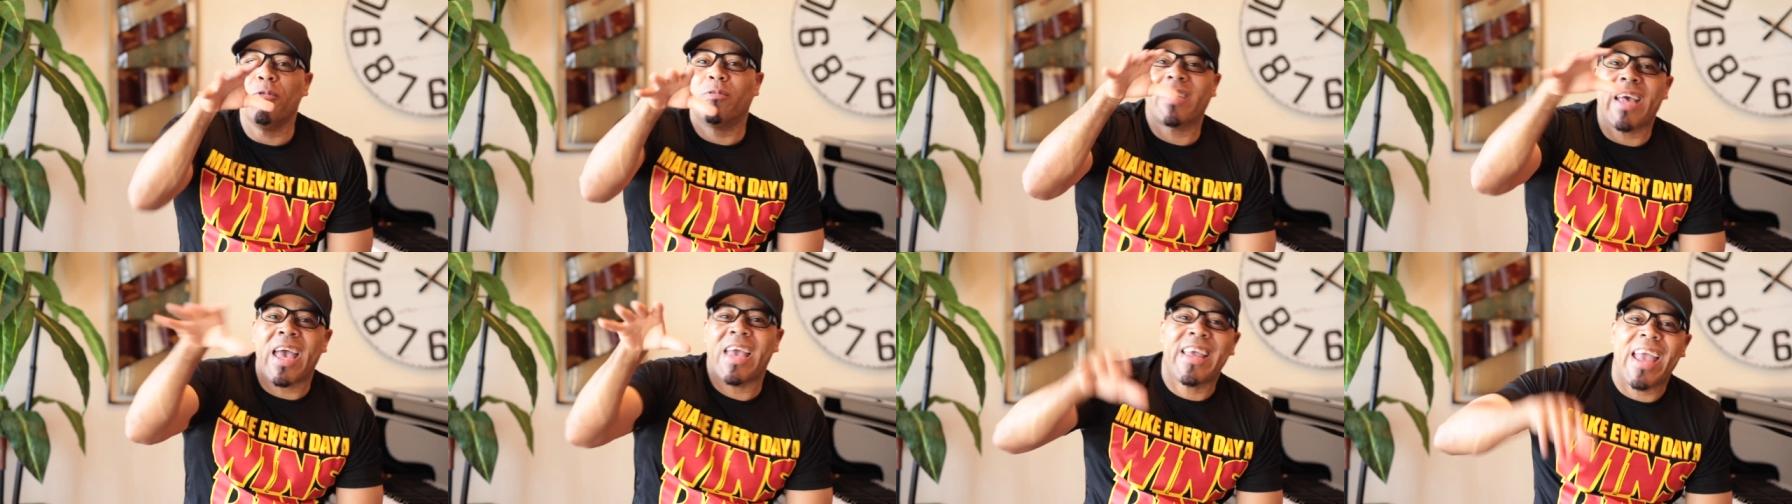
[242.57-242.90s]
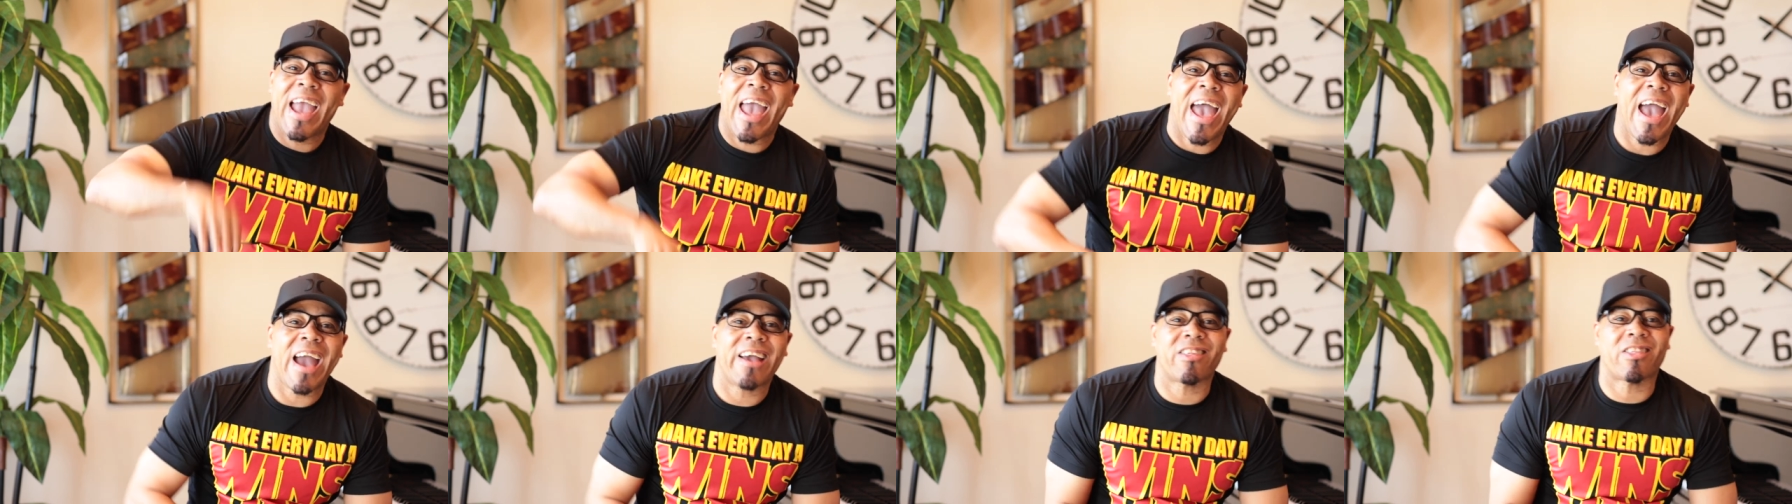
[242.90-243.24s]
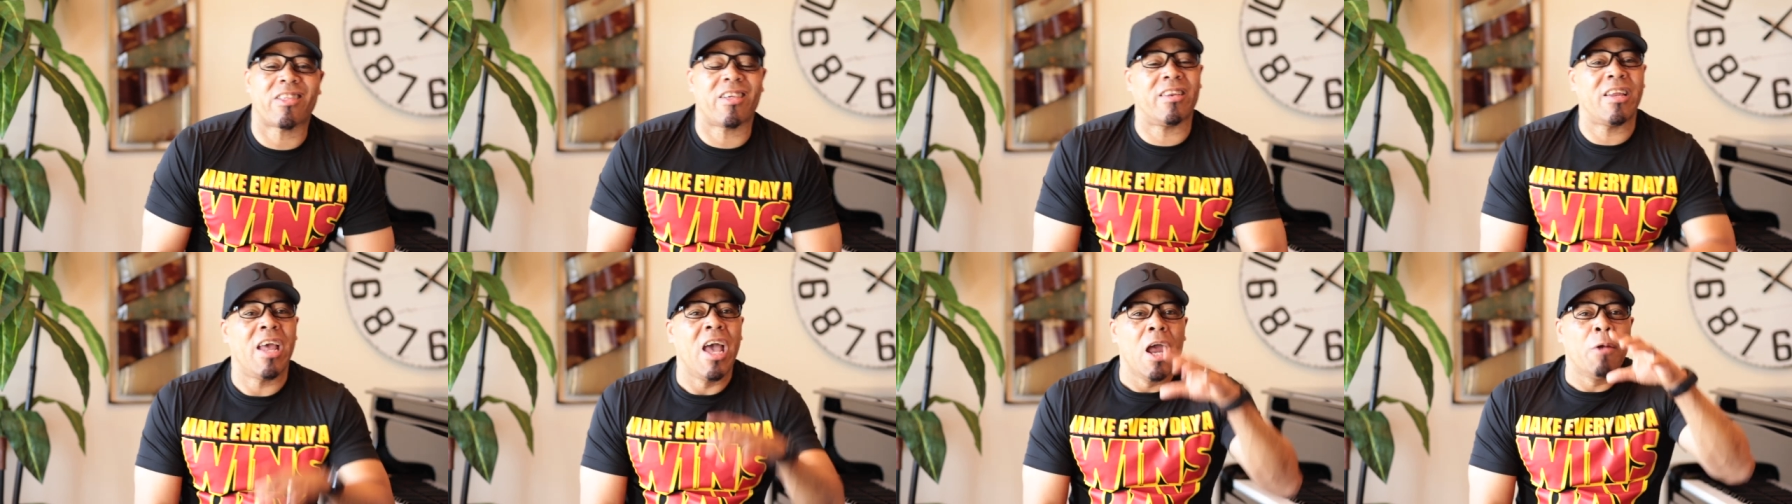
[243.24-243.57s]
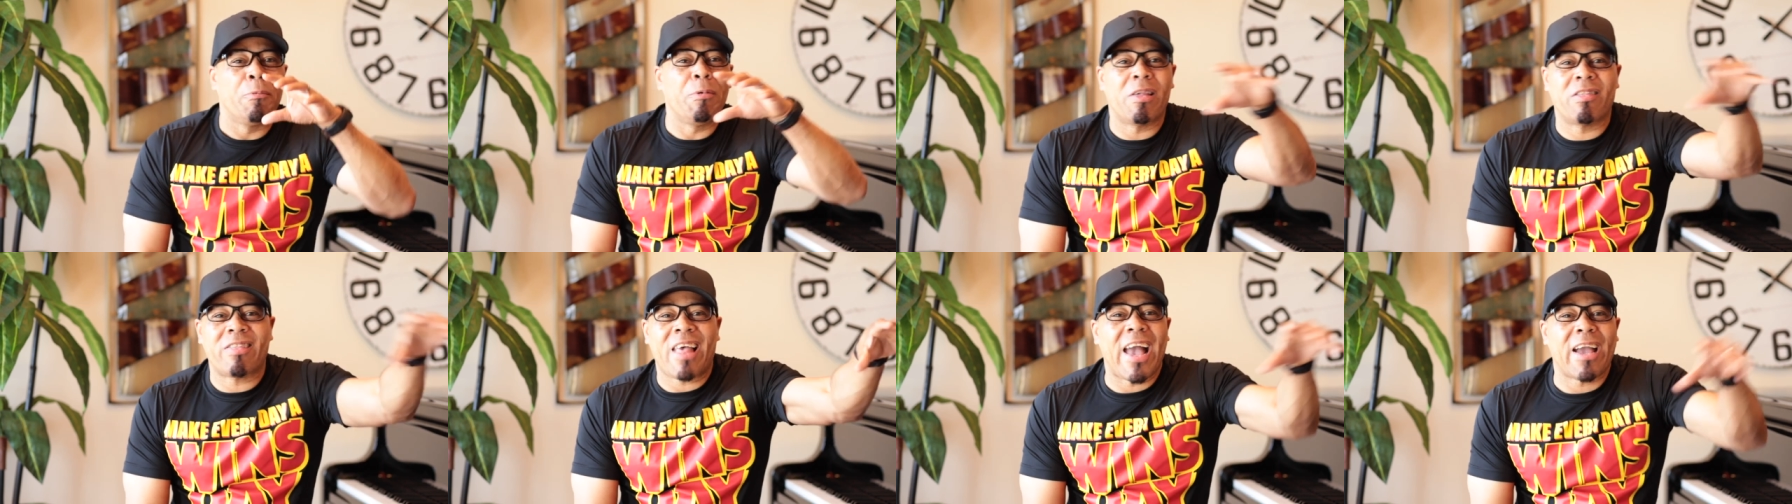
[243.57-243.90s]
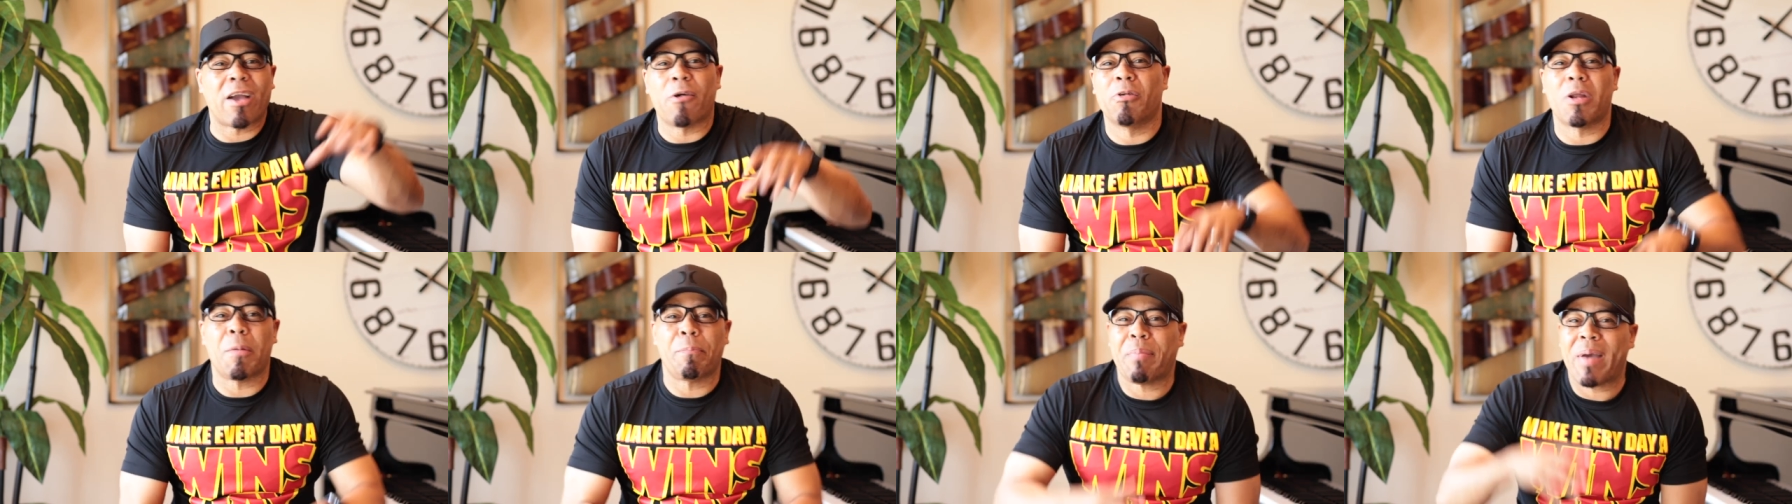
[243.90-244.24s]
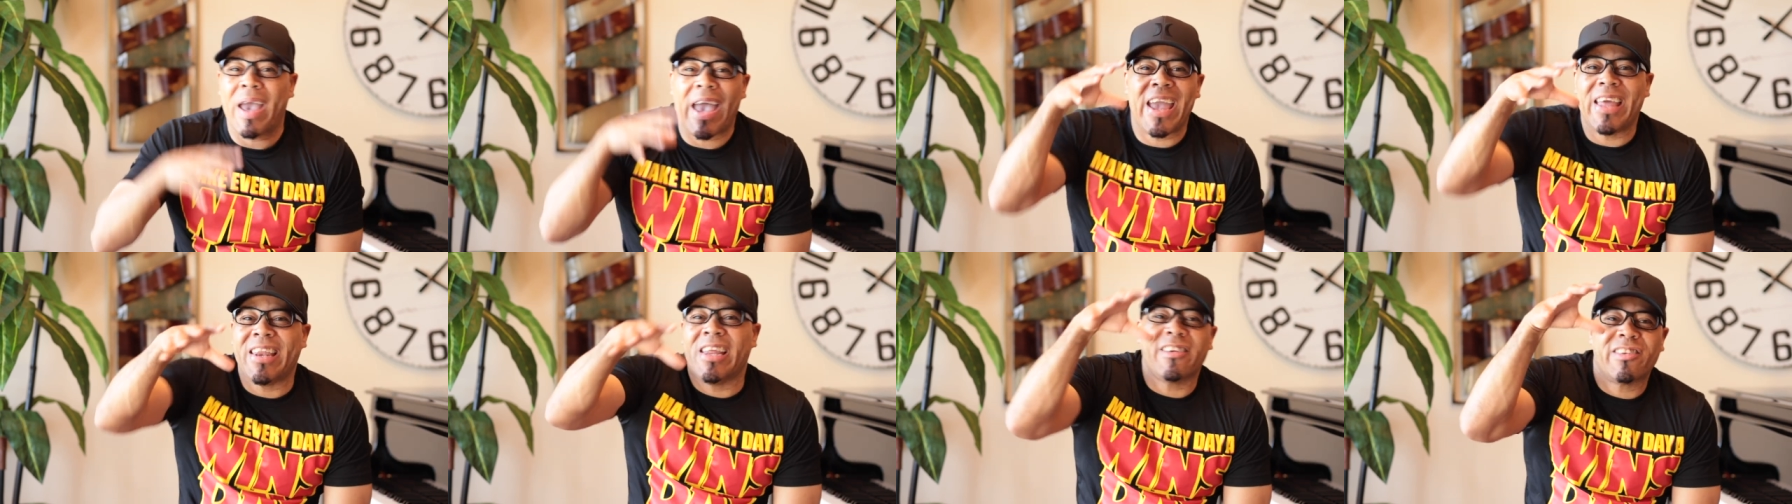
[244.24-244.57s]
you take action. Recycle the
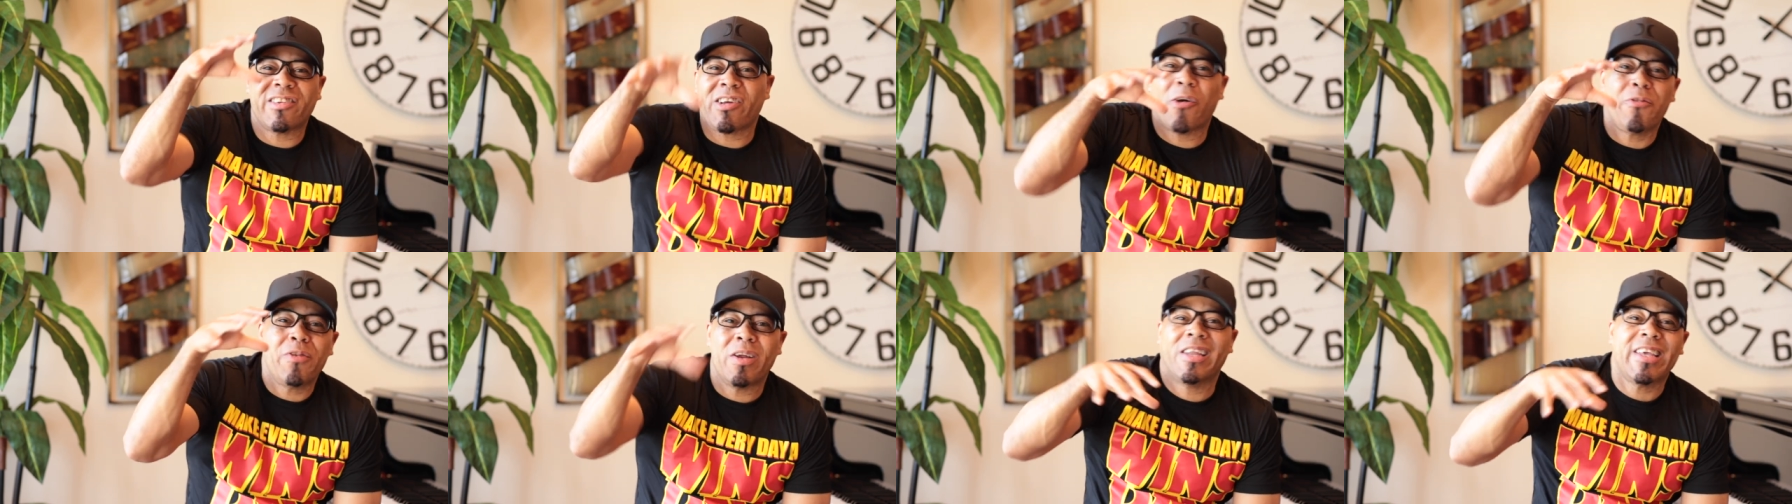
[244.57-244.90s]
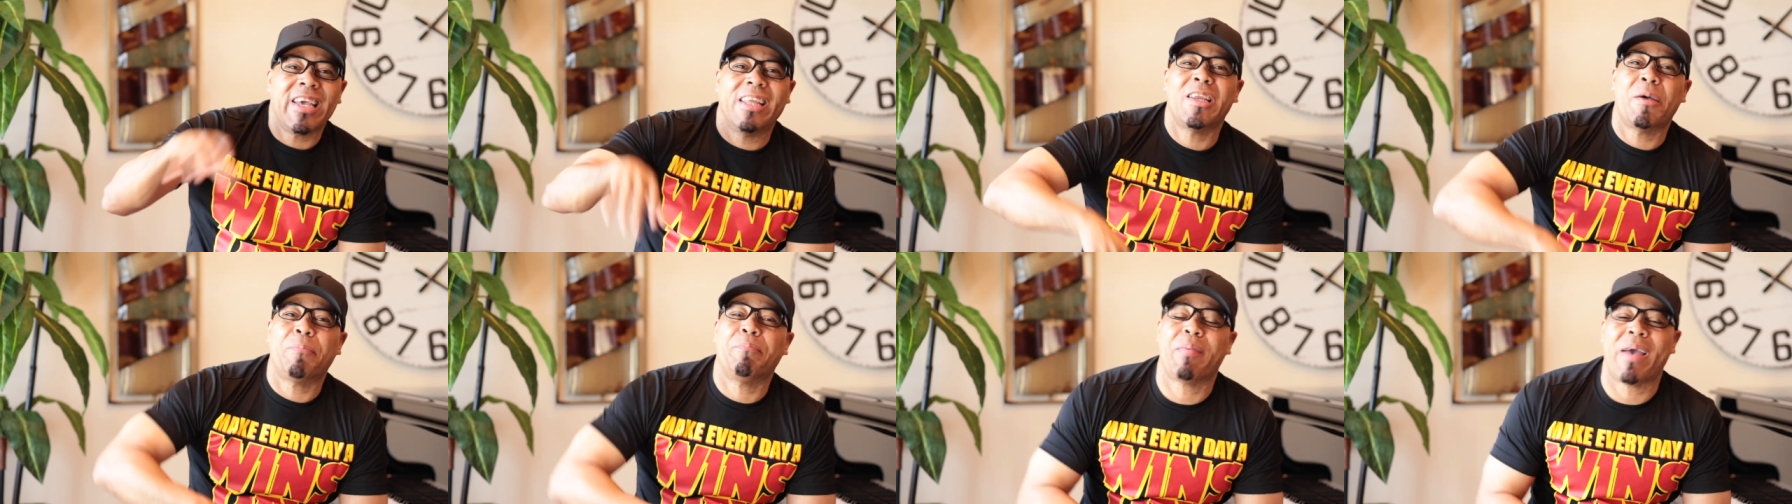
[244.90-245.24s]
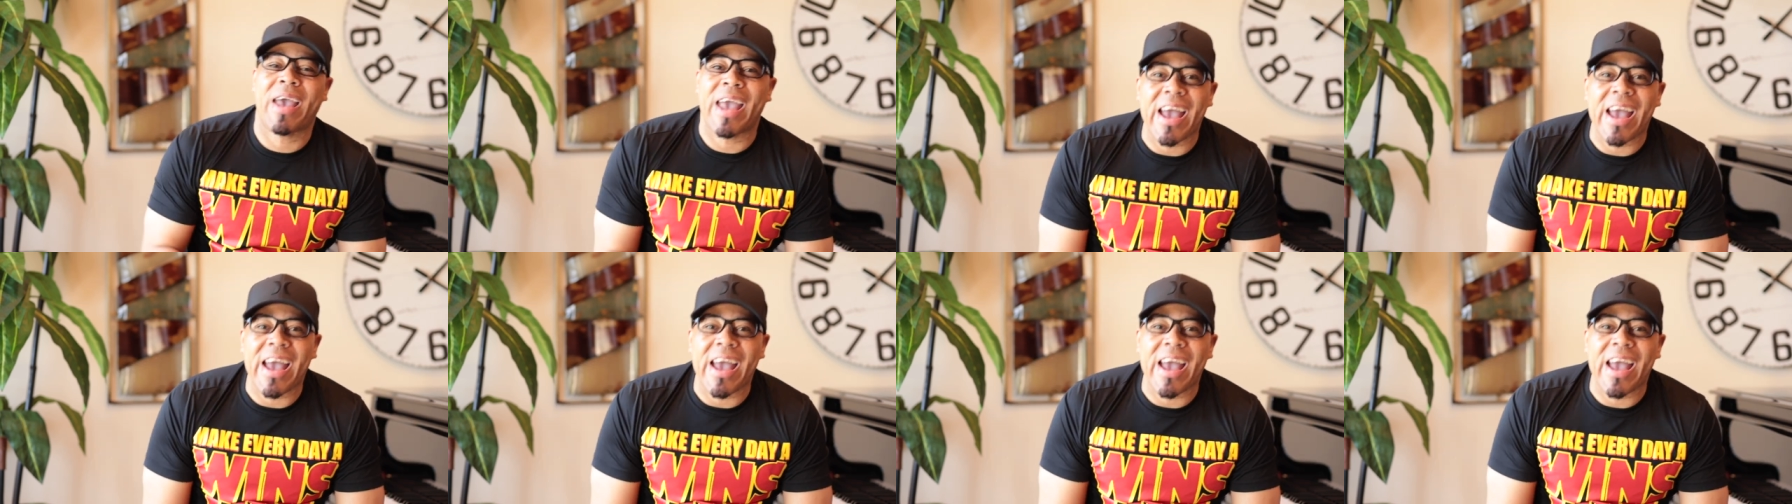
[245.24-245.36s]
pain and turn it into